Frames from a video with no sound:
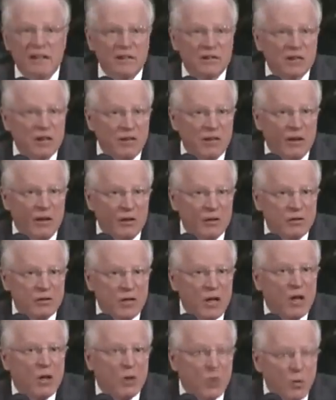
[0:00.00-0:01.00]
it to
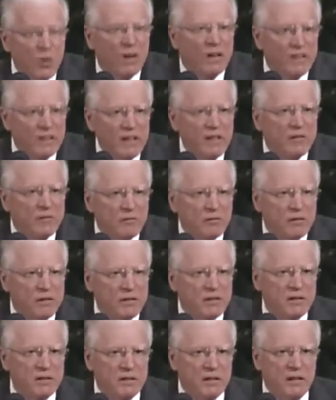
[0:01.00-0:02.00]
those who are
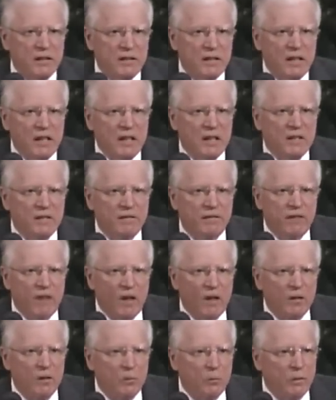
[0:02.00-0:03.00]
interested in
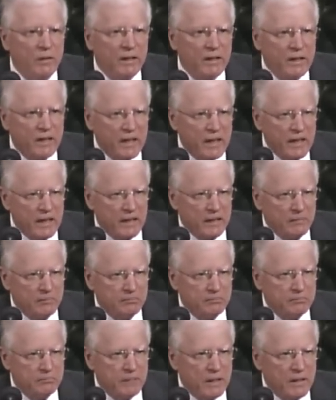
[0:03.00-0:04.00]
following
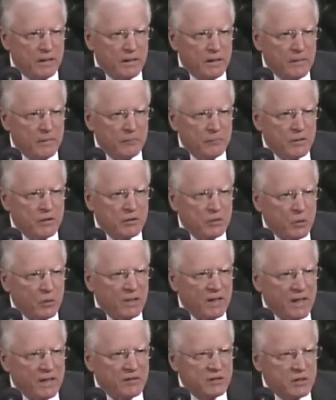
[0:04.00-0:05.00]
him. So
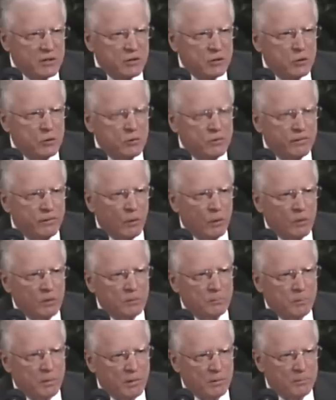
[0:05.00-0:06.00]
it has a
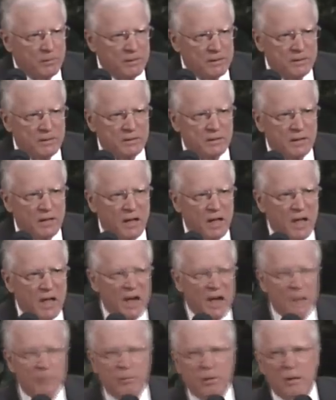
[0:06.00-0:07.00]
twofold purpose,
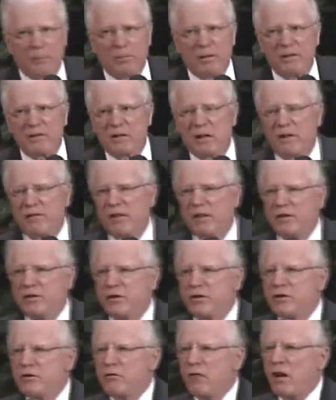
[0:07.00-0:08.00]
a purpose of
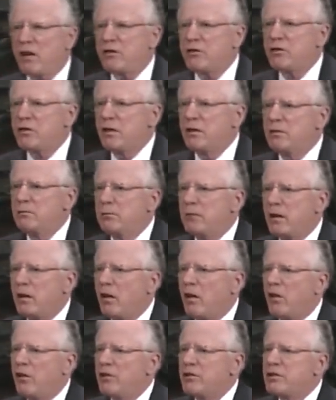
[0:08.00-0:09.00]
instruction, but
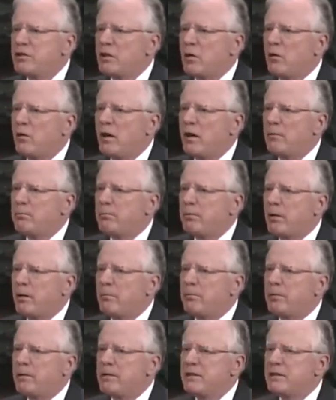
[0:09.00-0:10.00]
also a
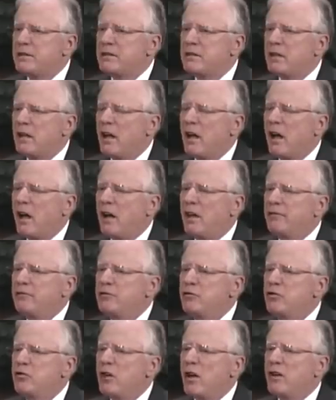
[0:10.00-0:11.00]
purpose
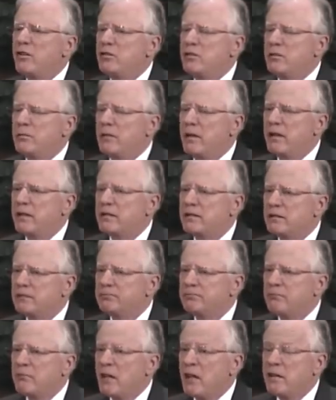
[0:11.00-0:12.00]
of judgment.
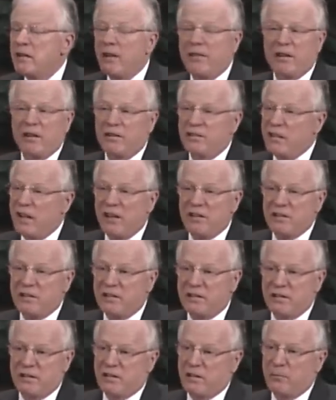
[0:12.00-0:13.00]
Now there are
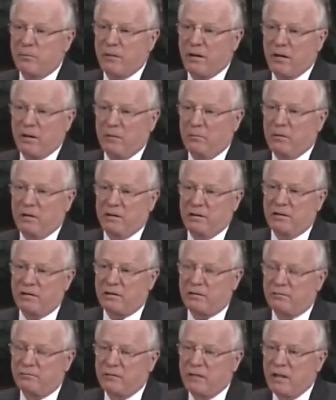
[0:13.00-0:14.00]
dozens of
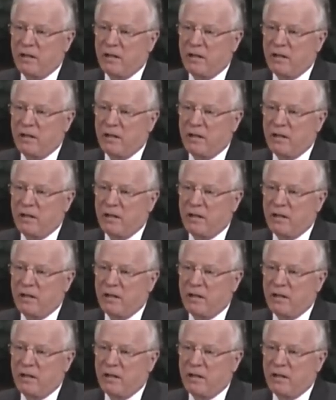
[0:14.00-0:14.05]
parables.